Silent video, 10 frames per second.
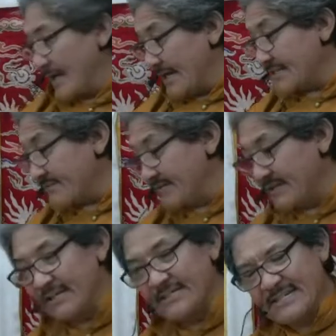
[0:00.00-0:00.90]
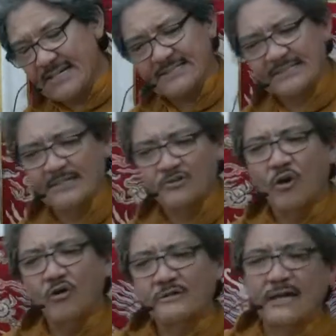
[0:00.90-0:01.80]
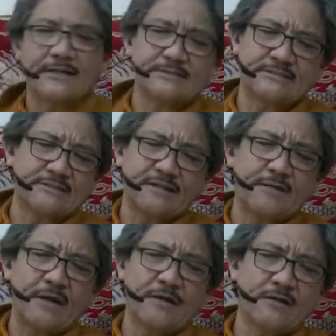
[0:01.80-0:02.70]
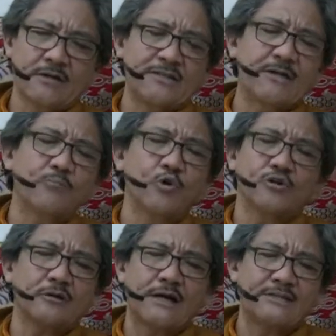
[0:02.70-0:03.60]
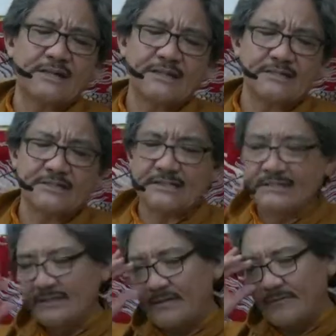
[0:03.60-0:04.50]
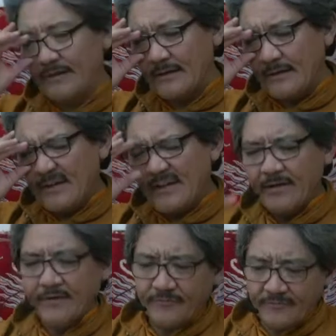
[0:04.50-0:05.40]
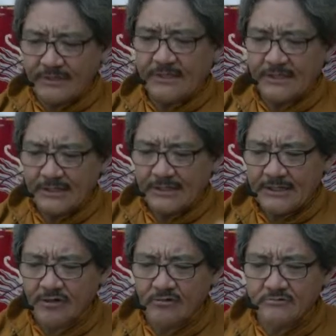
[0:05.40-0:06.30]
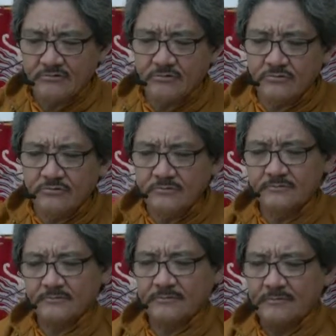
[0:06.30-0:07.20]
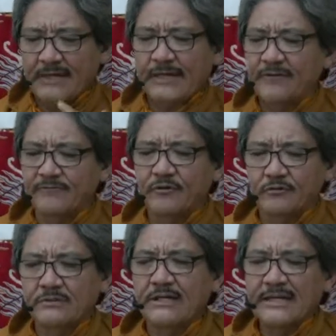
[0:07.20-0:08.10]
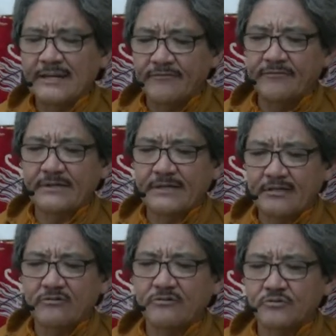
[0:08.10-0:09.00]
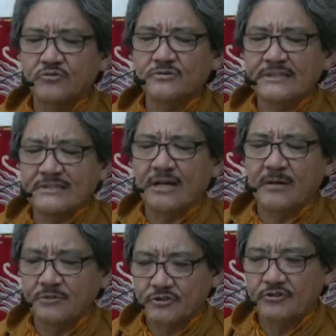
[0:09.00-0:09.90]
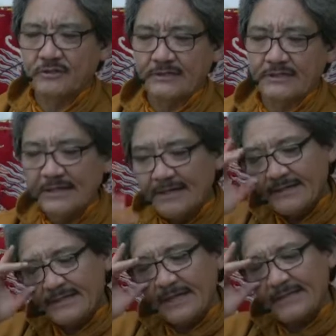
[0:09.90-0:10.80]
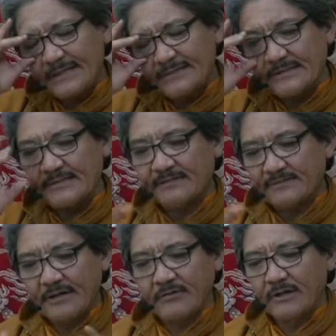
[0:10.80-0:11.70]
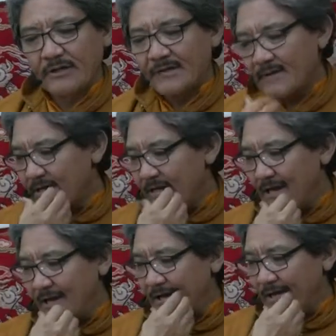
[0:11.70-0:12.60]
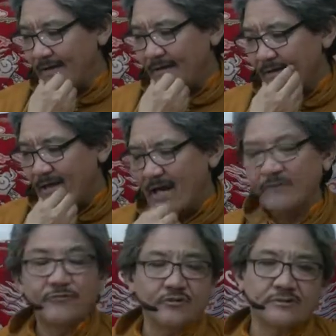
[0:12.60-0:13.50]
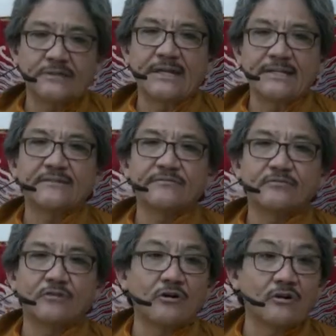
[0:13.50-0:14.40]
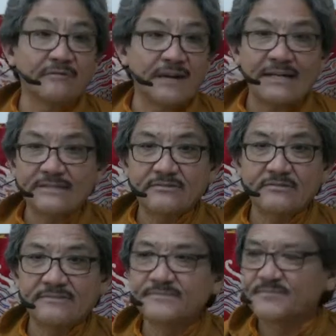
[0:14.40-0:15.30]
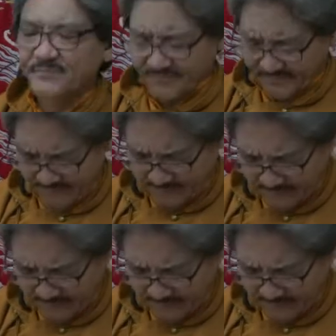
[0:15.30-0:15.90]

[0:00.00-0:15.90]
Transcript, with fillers: as he just told us the, uh, in the book Acharya Shantideva, if we cannot use, make effort, if we cannot use this opportunity, then this is very uh, unfortunate for all of us.